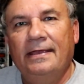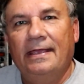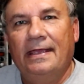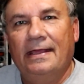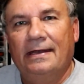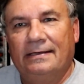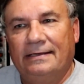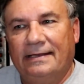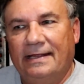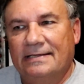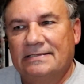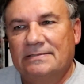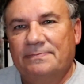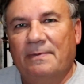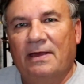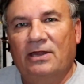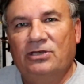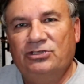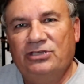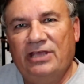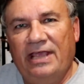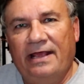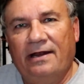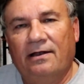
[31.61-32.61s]
it gets my
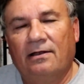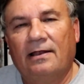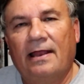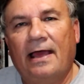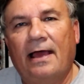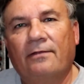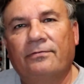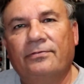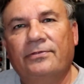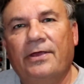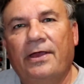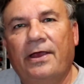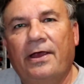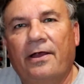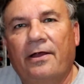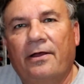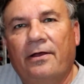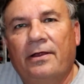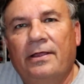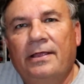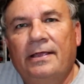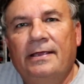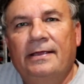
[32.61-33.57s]
channel out there